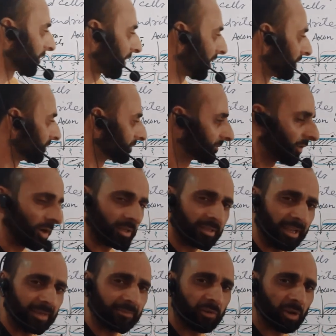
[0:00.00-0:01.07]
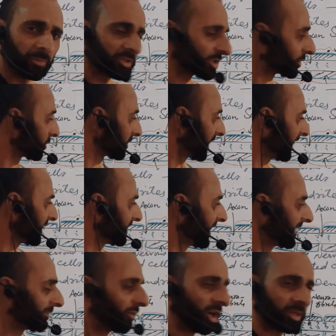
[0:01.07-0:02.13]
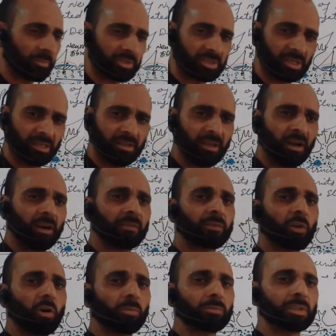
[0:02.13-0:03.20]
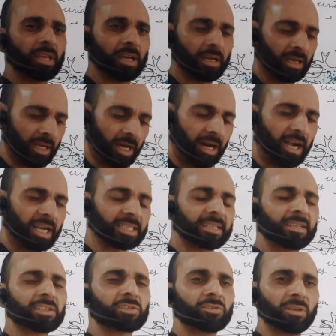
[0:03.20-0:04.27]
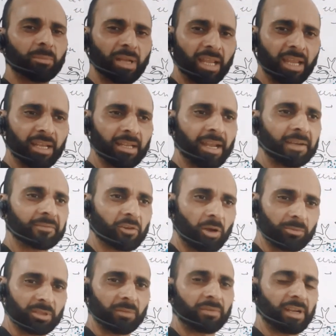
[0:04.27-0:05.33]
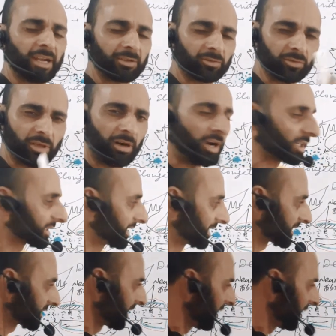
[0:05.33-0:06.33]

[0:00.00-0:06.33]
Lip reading: for the information, to carry the information from the organs to the brain and from the brain to the organs.